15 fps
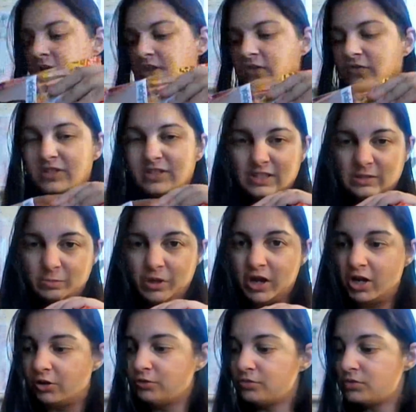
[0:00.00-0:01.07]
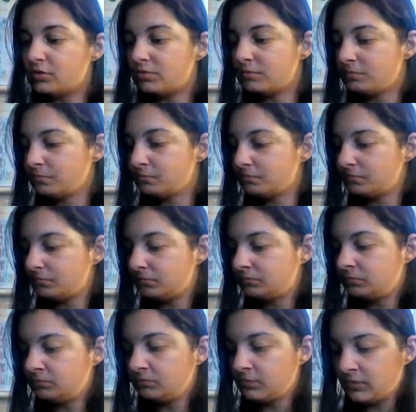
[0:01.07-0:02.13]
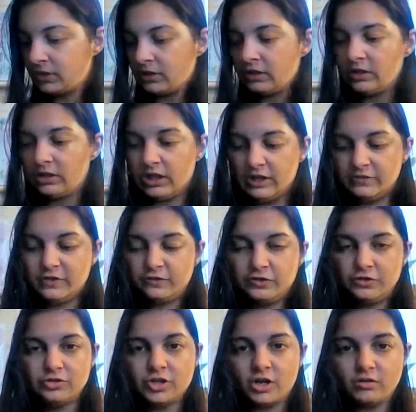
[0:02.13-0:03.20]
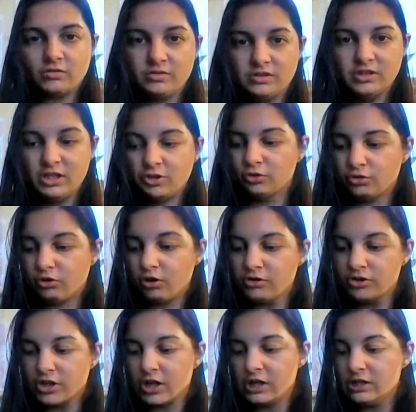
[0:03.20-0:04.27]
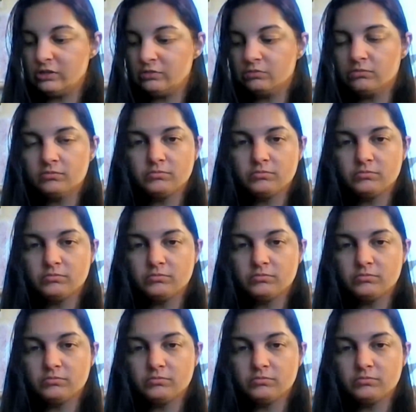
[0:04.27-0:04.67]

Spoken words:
So for £6, even if you don't knit or crochet,